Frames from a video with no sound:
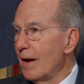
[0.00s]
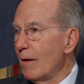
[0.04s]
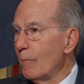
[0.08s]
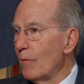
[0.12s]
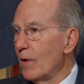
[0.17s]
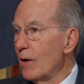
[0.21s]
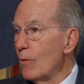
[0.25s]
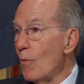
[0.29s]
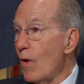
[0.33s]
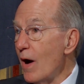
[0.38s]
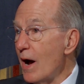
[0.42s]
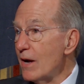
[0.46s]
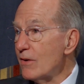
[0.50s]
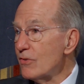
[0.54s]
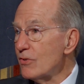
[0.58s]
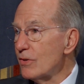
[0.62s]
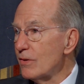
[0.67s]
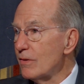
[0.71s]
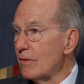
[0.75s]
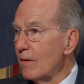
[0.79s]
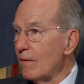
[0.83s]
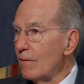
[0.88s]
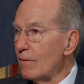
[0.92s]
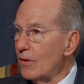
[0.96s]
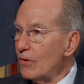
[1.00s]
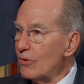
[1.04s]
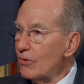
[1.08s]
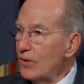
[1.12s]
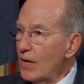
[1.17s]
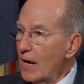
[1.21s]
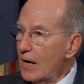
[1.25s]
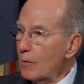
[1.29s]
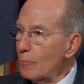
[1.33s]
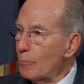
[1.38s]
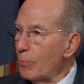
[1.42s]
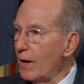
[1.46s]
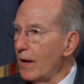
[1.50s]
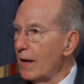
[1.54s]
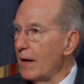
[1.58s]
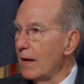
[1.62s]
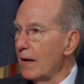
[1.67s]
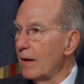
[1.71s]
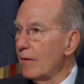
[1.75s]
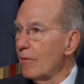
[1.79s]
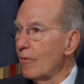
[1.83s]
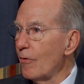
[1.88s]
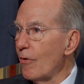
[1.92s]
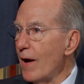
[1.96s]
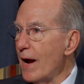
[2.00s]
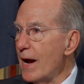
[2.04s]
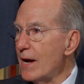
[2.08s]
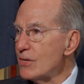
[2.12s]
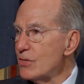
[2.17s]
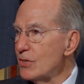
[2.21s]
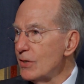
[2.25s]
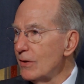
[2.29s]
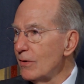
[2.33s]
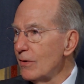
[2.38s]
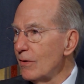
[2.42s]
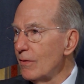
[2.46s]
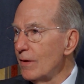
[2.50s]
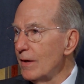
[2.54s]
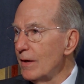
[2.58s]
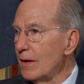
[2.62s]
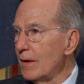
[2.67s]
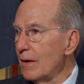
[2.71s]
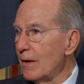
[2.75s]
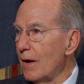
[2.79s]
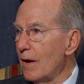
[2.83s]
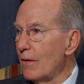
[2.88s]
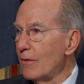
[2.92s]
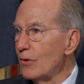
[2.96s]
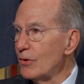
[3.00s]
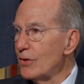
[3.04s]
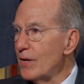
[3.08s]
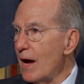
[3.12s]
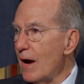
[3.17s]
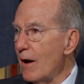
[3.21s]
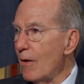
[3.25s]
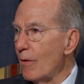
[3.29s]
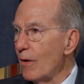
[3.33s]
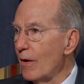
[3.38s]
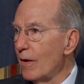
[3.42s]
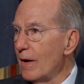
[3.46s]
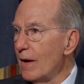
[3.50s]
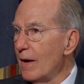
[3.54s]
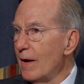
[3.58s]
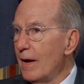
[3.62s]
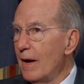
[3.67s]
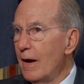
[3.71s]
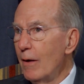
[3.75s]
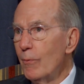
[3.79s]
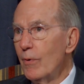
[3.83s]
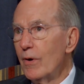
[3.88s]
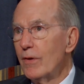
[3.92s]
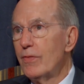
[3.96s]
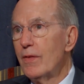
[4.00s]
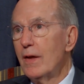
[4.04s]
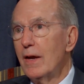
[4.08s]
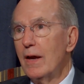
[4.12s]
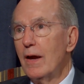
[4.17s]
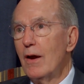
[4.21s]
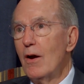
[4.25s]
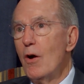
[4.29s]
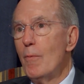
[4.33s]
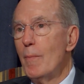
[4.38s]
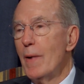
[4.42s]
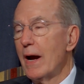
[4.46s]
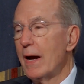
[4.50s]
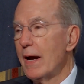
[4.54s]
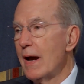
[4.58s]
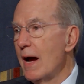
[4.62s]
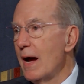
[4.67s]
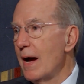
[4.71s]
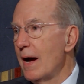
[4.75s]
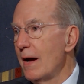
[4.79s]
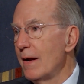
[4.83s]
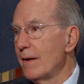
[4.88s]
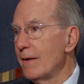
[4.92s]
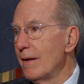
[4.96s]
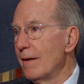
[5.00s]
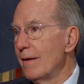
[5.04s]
and we watched the second plane crash into the other tower, and we're thinking, "Oh my God,